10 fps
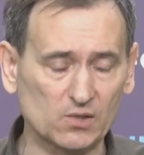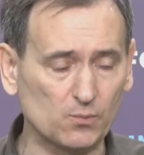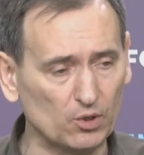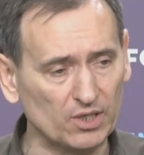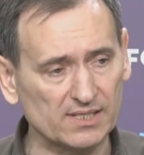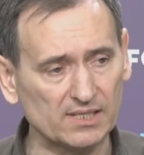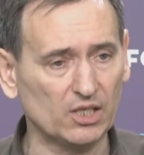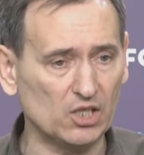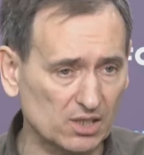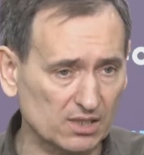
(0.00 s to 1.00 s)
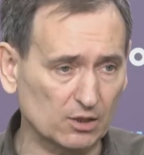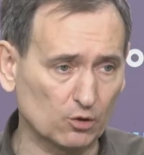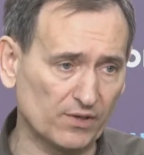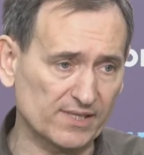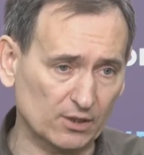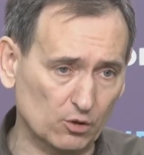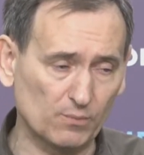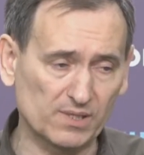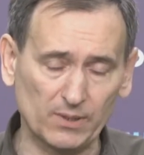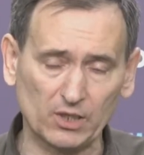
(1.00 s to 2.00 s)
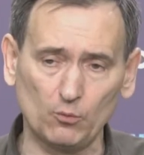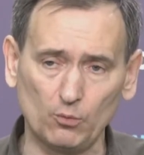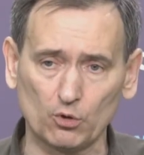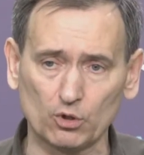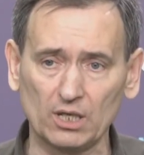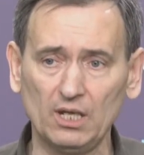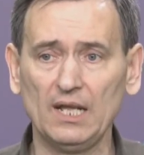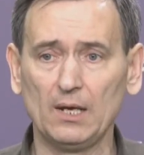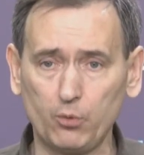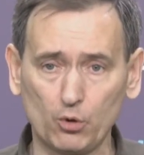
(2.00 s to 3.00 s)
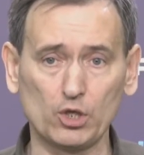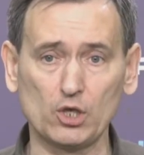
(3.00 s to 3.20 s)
and those who have merits in front of Ukraine,